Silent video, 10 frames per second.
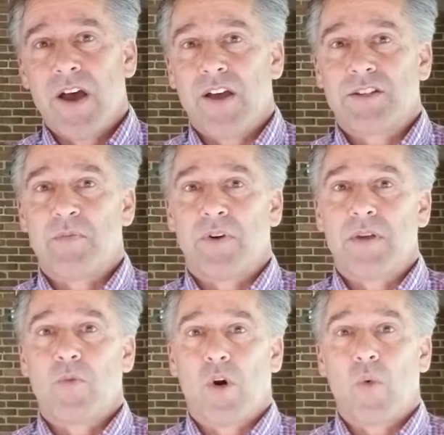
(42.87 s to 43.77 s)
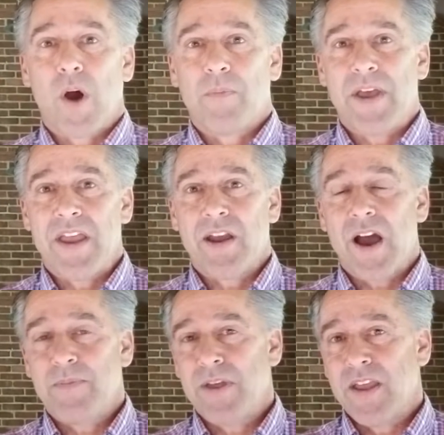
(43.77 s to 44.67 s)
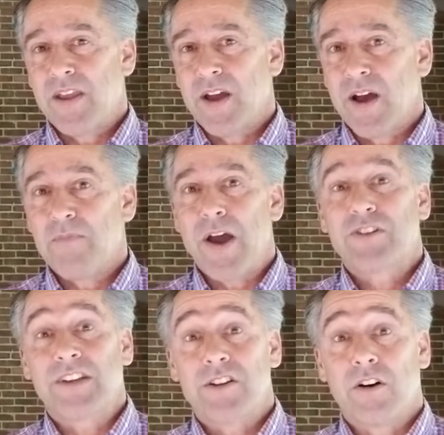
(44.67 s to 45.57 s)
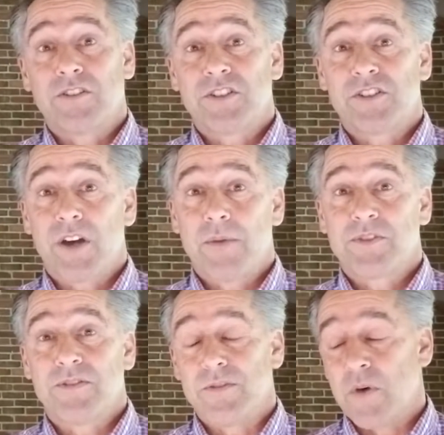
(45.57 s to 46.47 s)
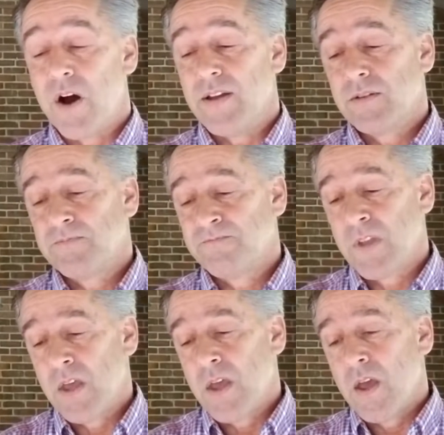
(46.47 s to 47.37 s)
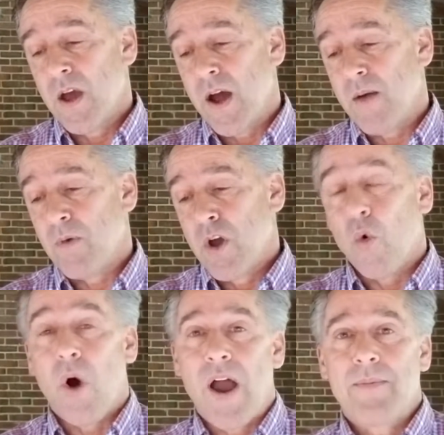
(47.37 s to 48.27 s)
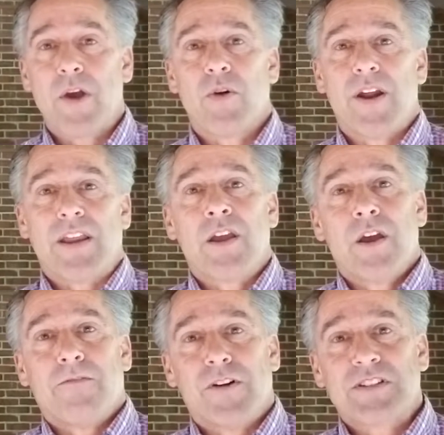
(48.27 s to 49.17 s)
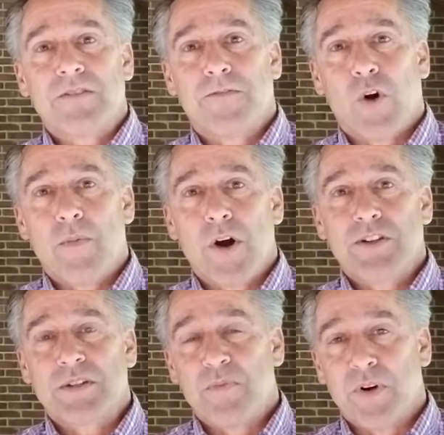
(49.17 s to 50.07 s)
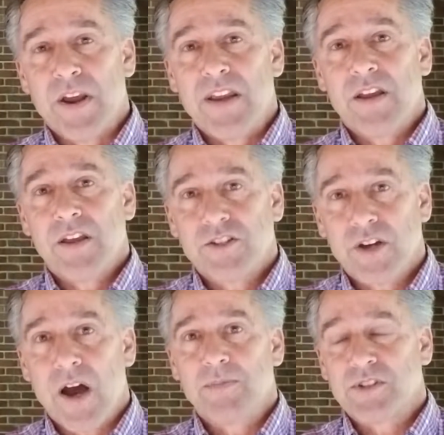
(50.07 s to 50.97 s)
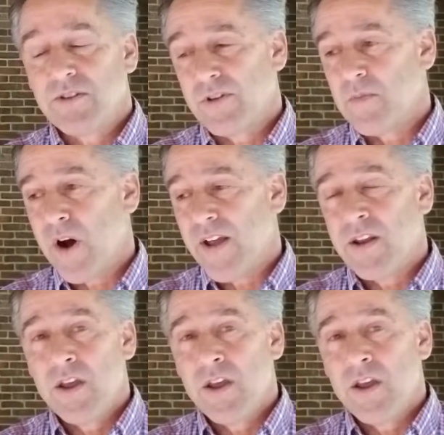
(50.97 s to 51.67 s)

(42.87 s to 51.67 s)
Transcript: to bring more well-paying, high-paying biotechnology jobs to Vermont. Why am I running? First and foremost, to bring jobs to Vermont.